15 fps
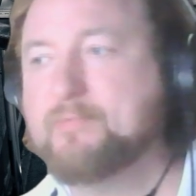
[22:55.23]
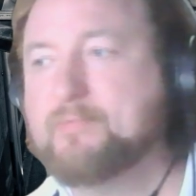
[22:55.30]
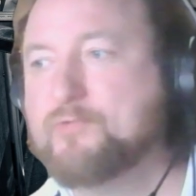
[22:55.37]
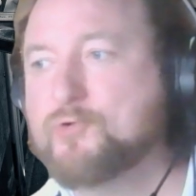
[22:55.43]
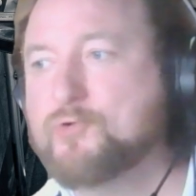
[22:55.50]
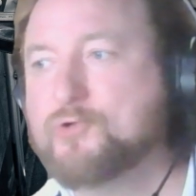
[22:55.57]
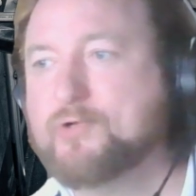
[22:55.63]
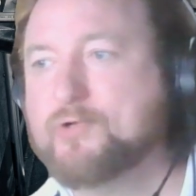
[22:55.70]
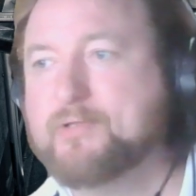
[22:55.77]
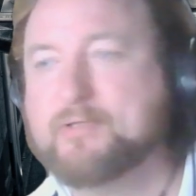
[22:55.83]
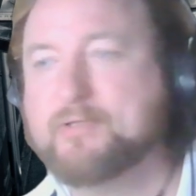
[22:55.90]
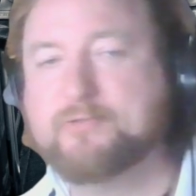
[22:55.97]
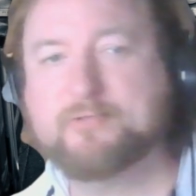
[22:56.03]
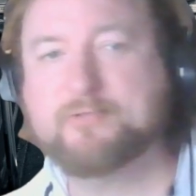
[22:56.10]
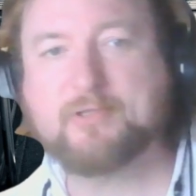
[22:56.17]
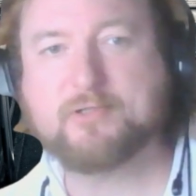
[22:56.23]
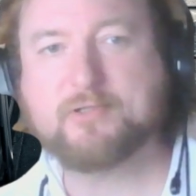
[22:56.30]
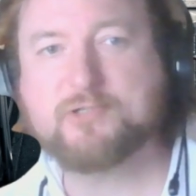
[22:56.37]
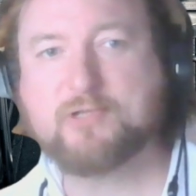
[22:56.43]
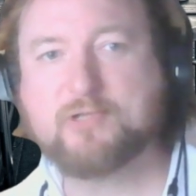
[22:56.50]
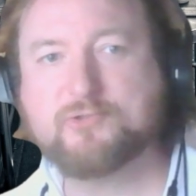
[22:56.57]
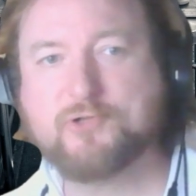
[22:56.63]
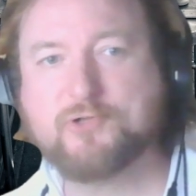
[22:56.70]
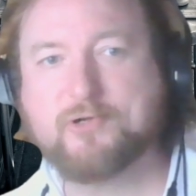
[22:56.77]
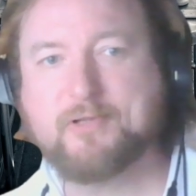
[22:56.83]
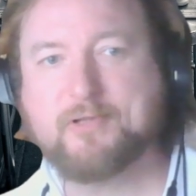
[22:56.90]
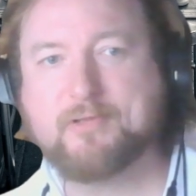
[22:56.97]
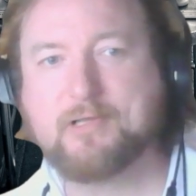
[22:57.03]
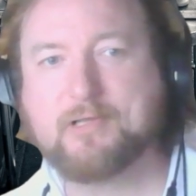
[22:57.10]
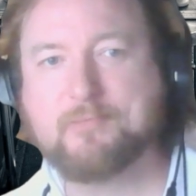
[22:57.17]
you're enjoying this chess journey
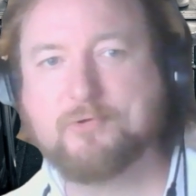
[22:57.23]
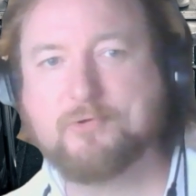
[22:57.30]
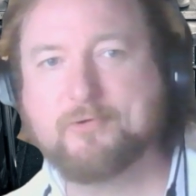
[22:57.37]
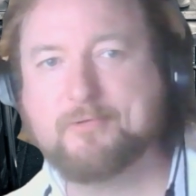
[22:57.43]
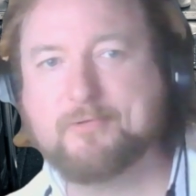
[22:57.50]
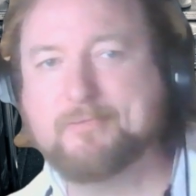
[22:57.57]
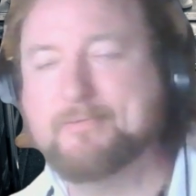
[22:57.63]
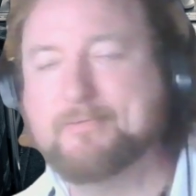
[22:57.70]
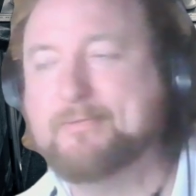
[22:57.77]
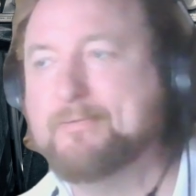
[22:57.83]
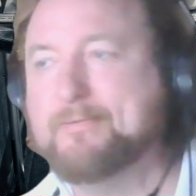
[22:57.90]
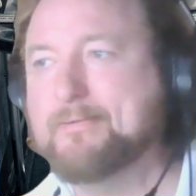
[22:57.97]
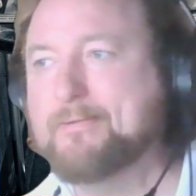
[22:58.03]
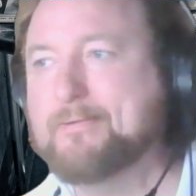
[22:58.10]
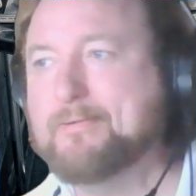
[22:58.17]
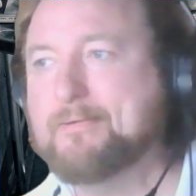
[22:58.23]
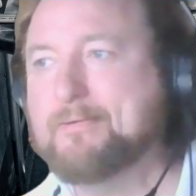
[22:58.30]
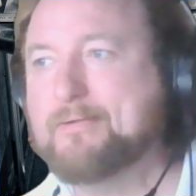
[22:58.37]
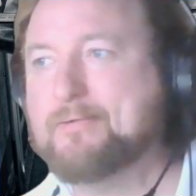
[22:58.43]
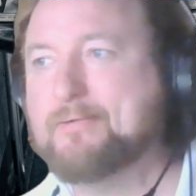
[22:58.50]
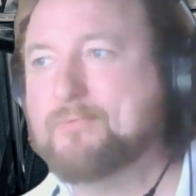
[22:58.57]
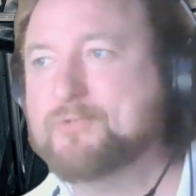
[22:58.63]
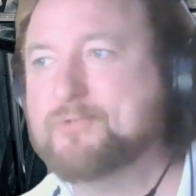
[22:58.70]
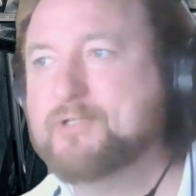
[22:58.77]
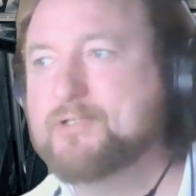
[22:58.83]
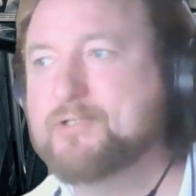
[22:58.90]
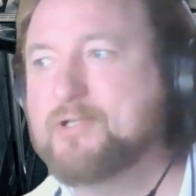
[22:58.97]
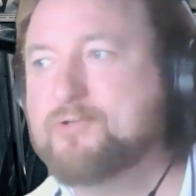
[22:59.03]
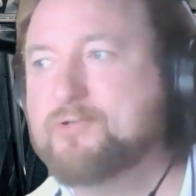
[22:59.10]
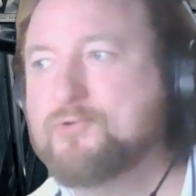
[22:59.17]
that I'm on and want to
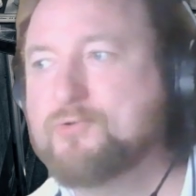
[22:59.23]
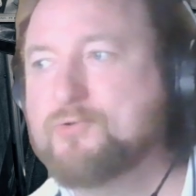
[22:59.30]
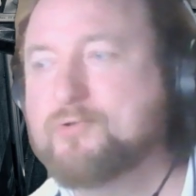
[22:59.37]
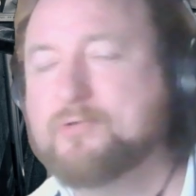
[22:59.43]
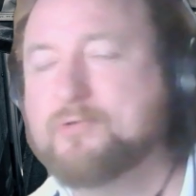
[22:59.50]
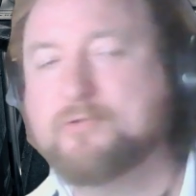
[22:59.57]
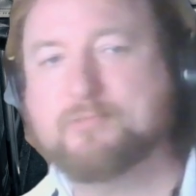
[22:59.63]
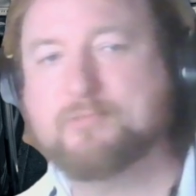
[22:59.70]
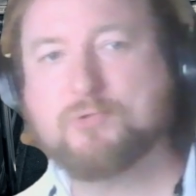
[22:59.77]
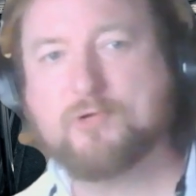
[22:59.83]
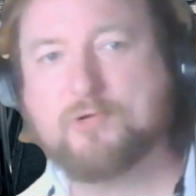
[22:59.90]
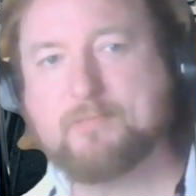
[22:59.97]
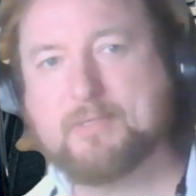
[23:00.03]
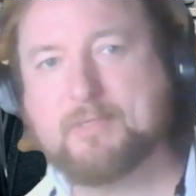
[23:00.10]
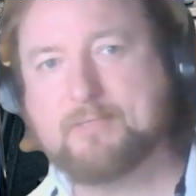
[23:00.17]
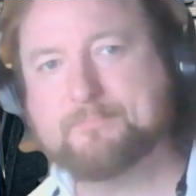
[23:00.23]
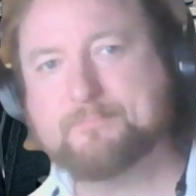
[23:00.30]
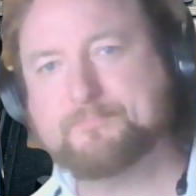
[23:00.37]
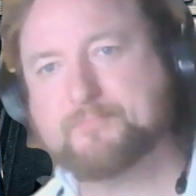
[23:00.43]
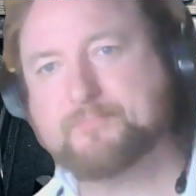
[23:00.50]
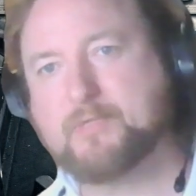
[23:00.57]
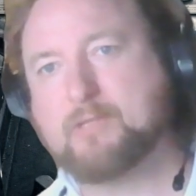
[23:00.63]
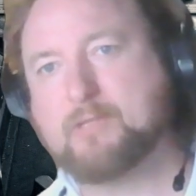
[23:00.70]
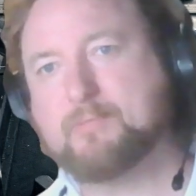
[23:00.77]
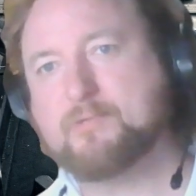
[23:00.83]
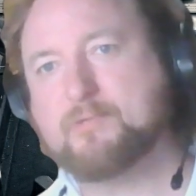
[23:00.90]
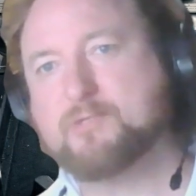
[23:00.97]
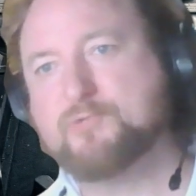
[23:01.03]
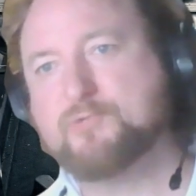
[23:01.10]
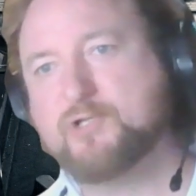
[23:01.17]
continue supporting me, that'd be much
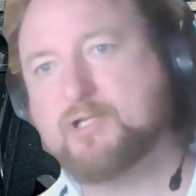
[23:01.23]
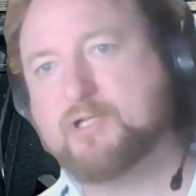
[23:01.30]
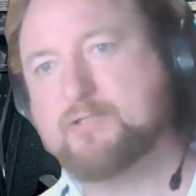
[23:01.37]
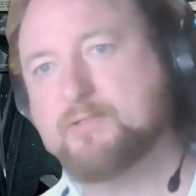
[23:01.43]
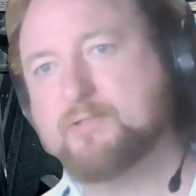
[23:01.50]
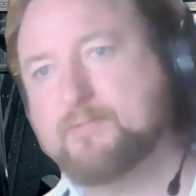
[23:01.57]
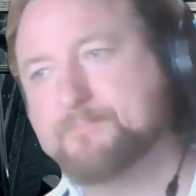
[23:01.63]
appreciated.